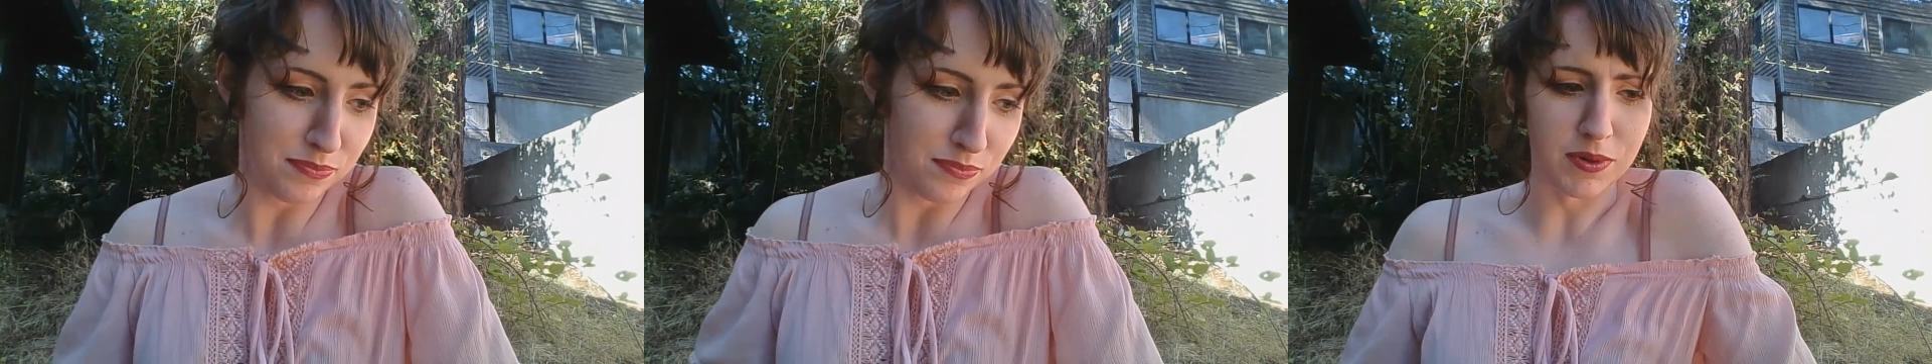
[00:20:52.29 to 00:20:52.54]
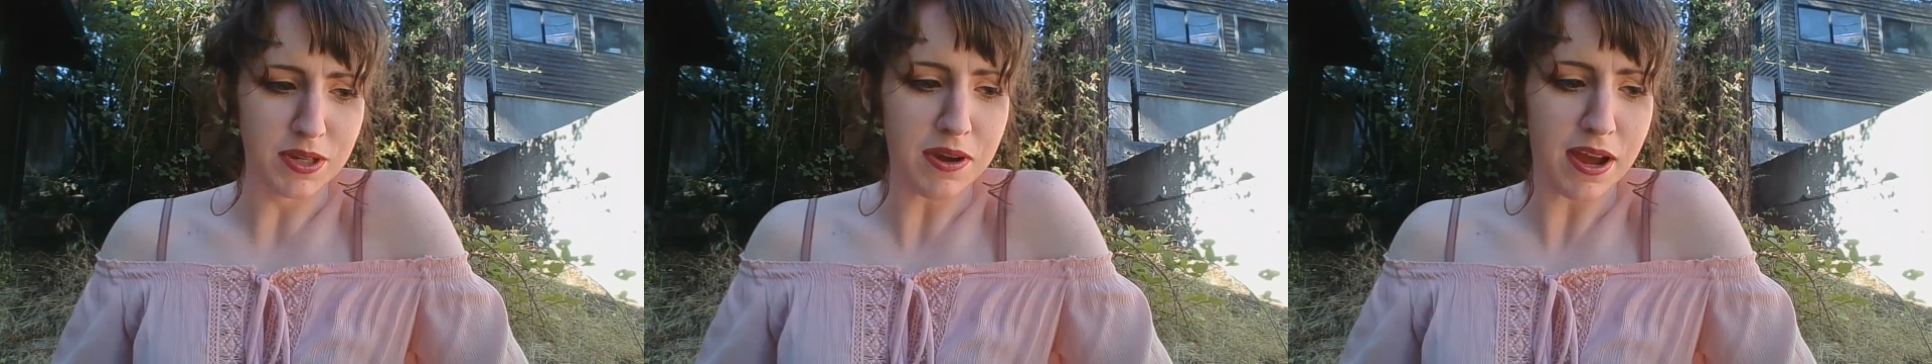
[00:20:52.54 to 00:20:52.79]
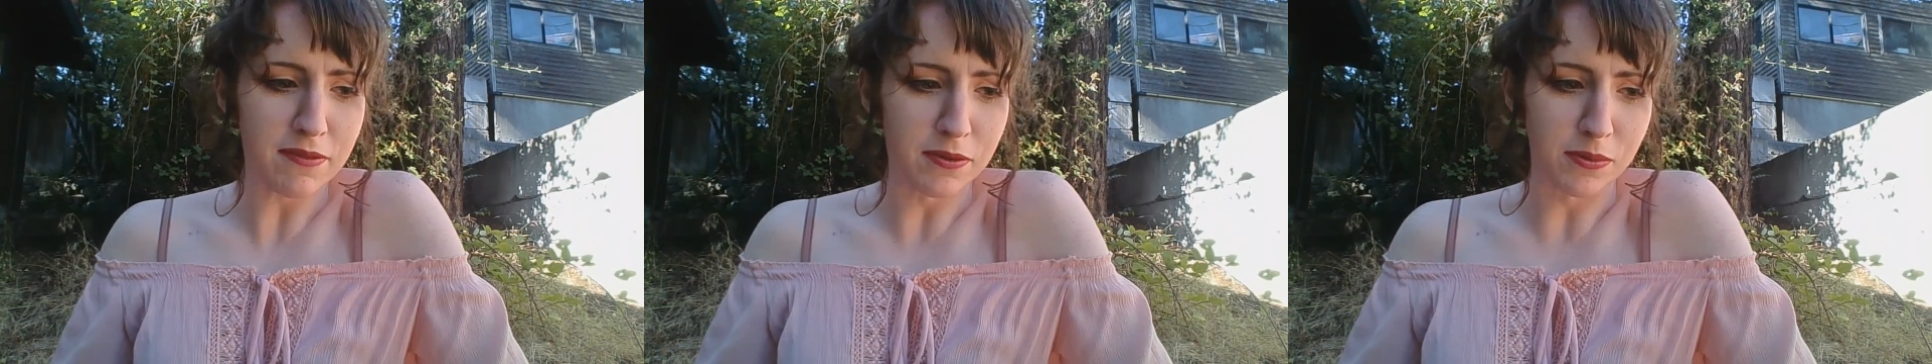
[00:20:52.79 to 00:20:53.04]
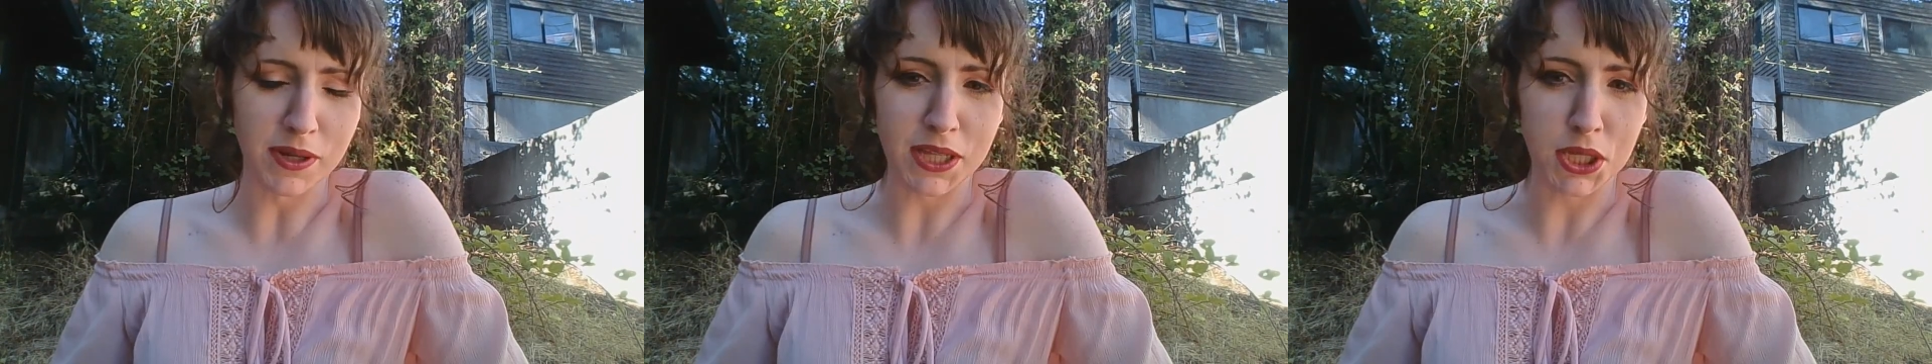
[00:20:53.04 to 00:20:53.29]
When you have a
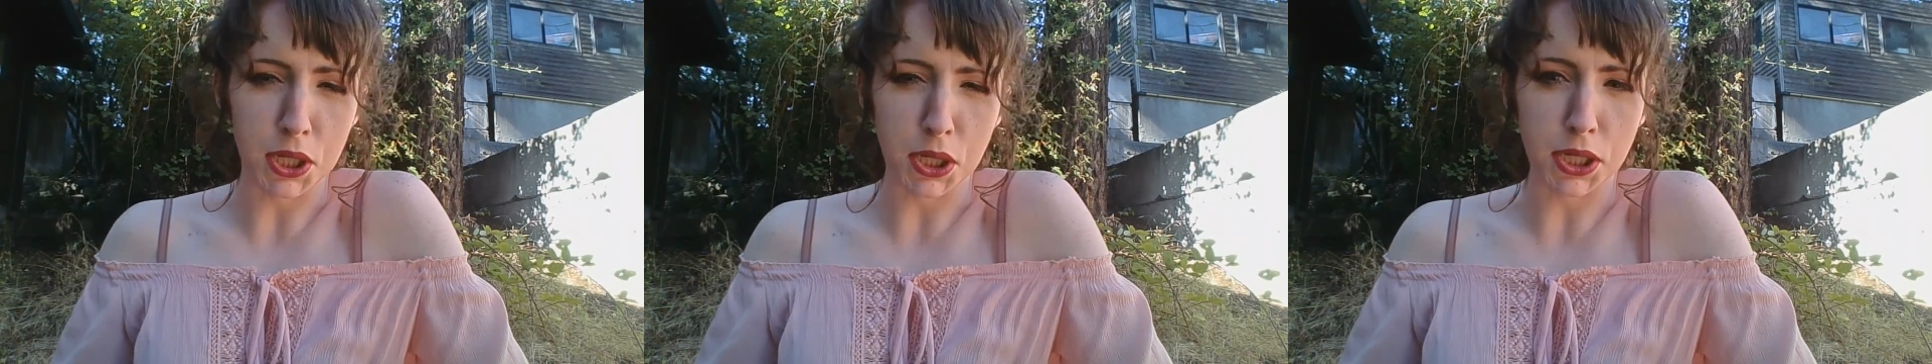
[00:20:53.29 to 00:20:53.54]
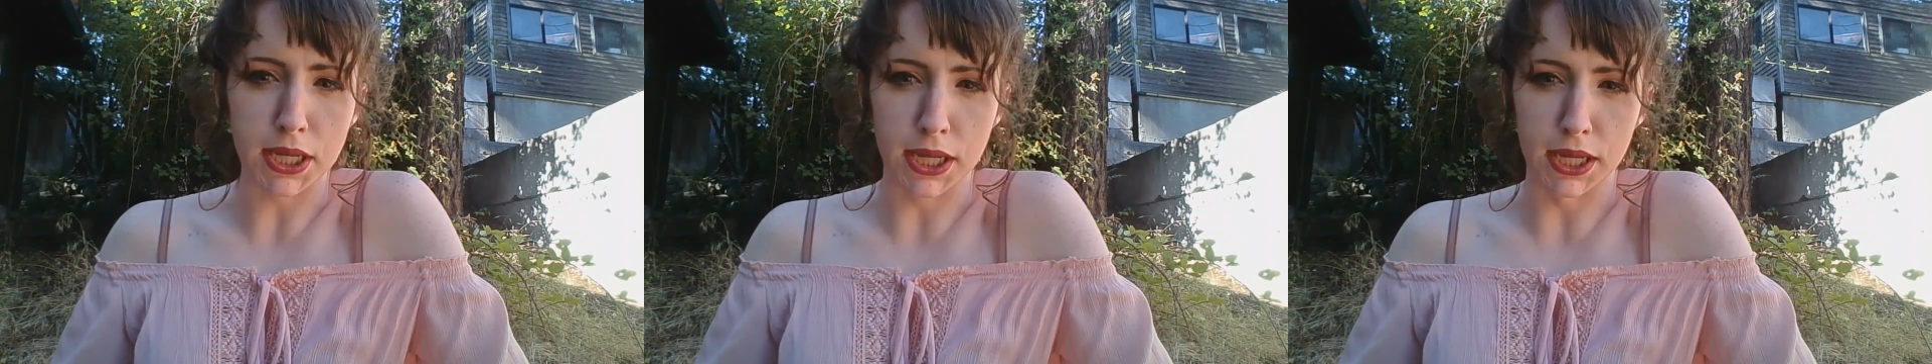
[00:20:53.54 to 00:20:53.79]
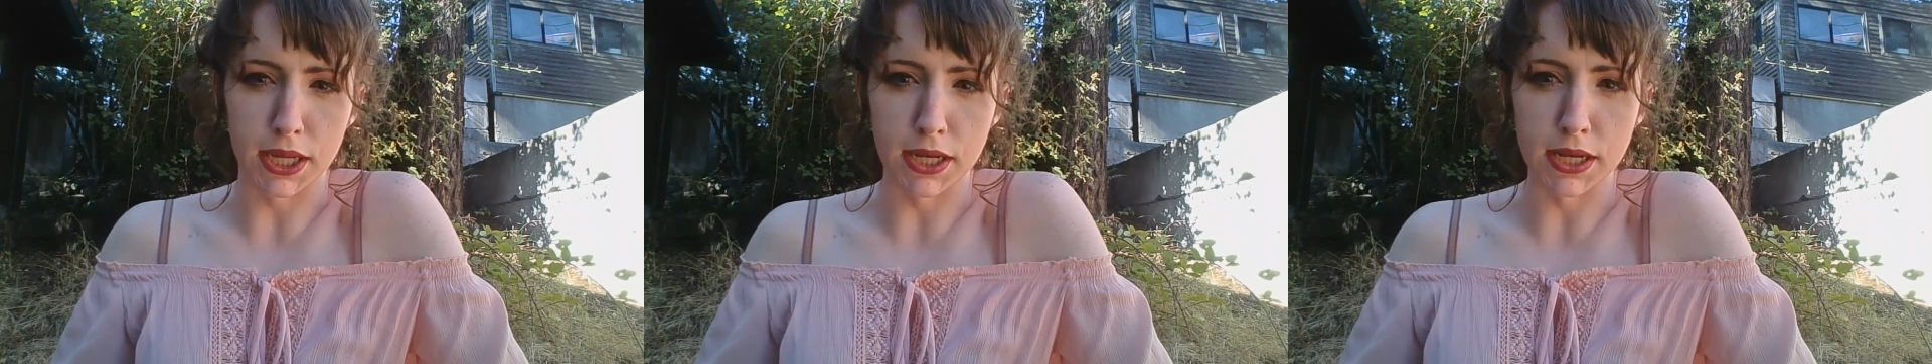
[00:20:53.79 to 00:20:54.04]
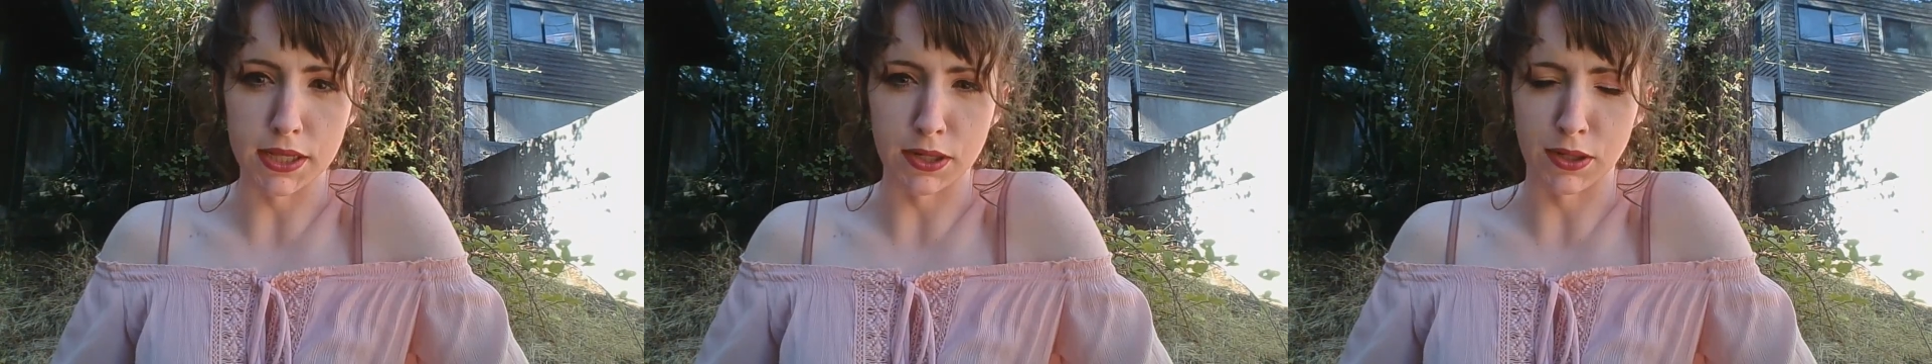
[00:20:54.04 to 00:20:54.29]
really young
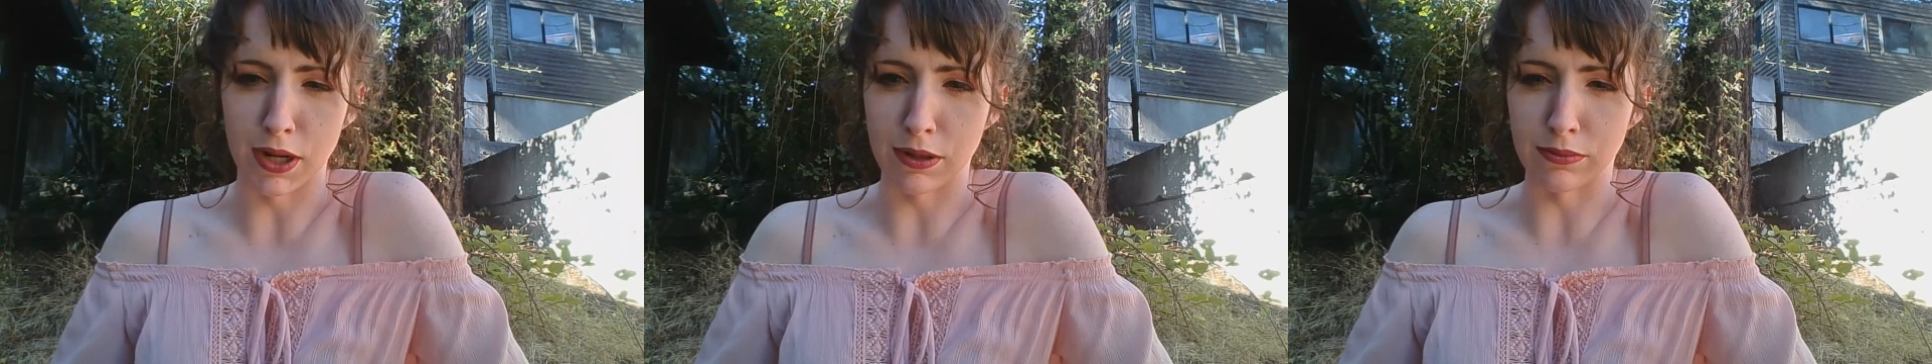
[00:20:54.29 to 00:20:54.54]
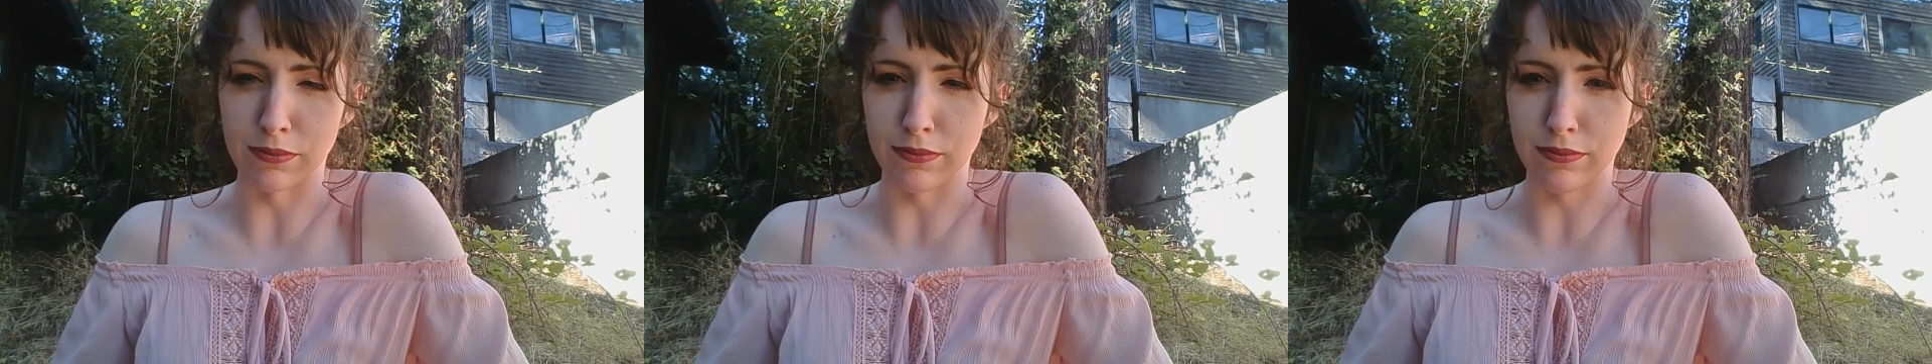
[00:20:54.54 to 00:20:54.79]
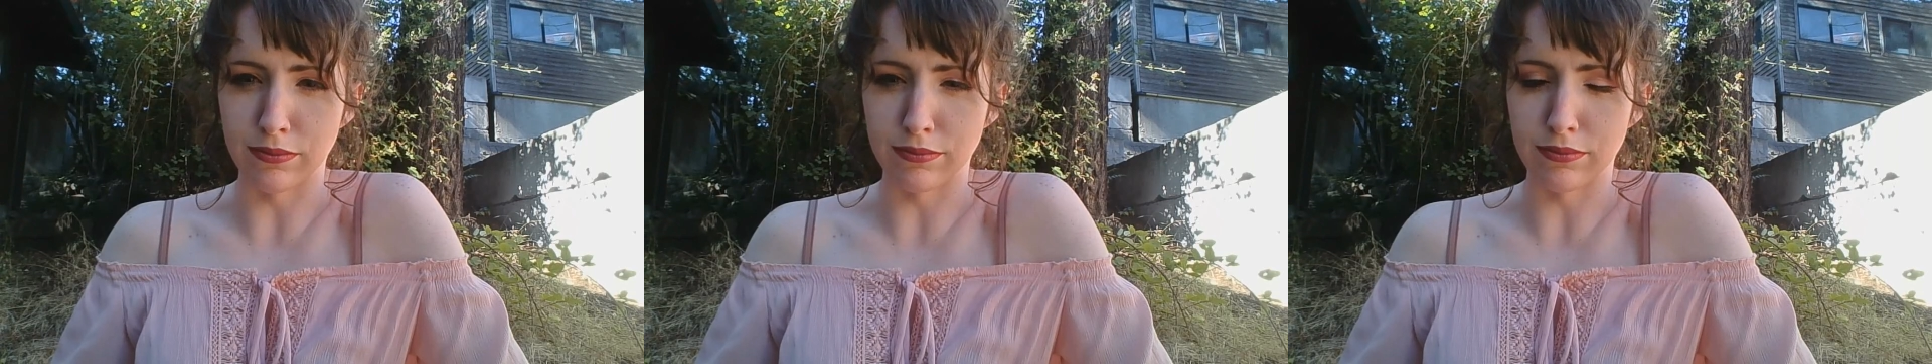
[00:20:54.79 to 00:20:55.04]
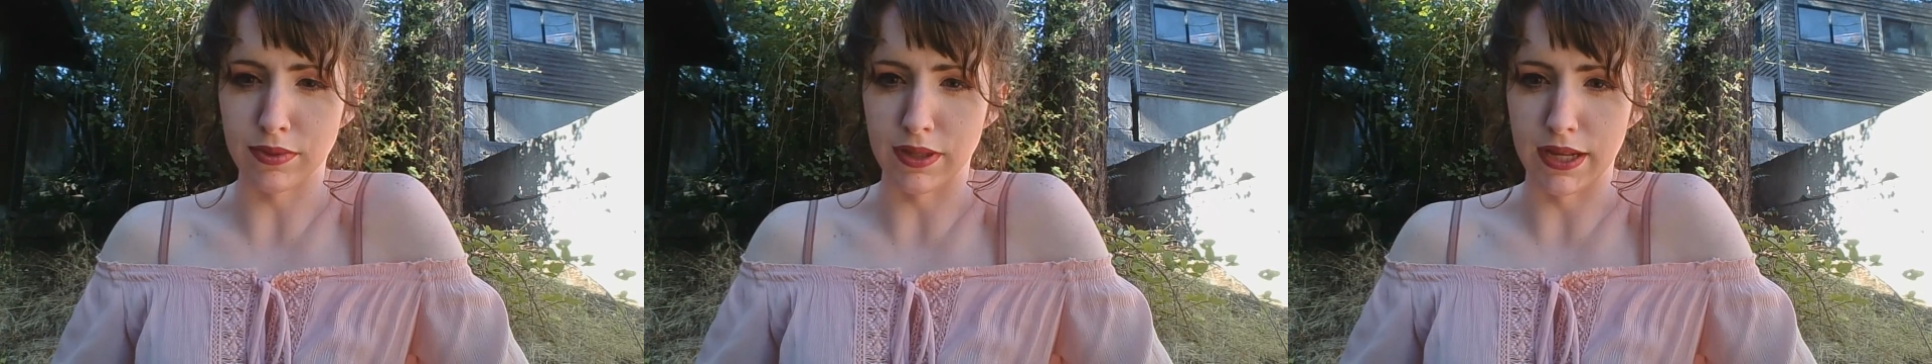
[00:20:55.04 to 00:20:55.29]
kid and they're not,
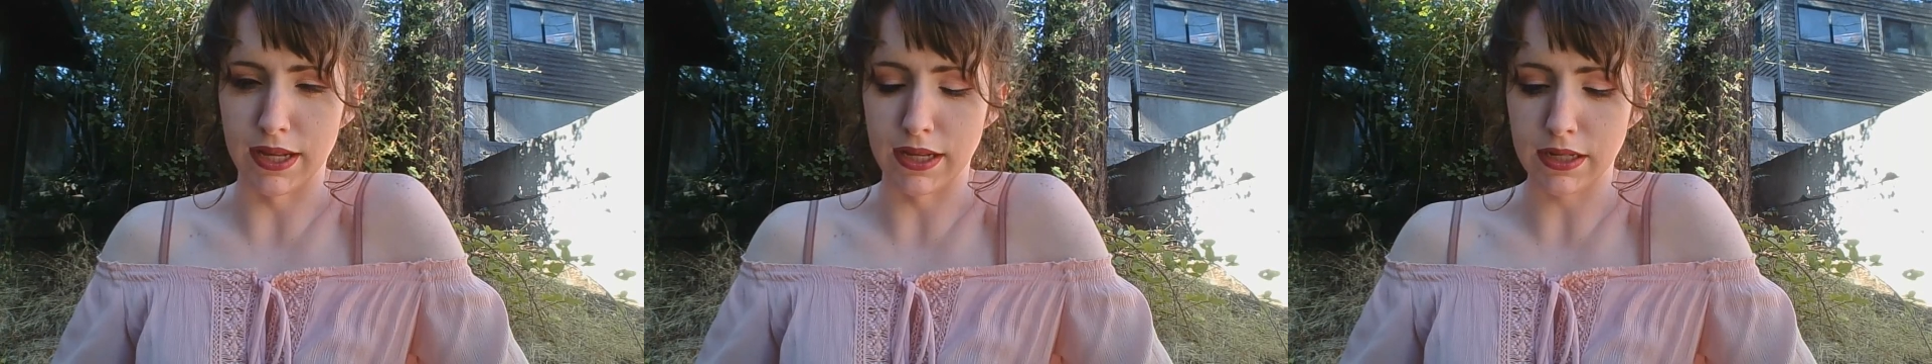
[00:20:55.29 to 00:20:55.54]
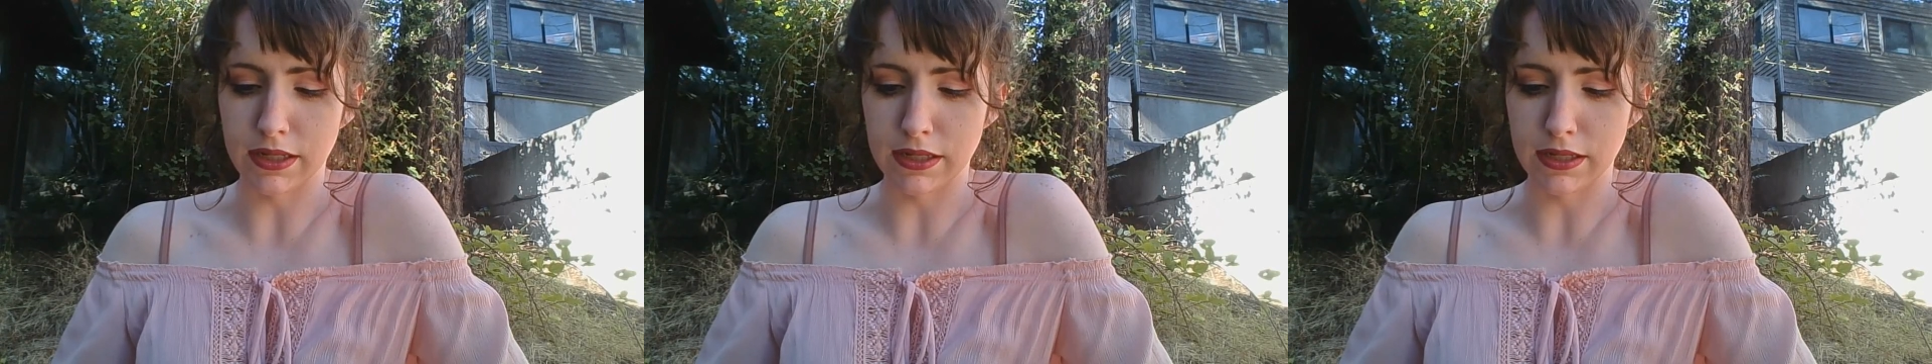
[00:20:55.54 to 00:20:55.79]
like,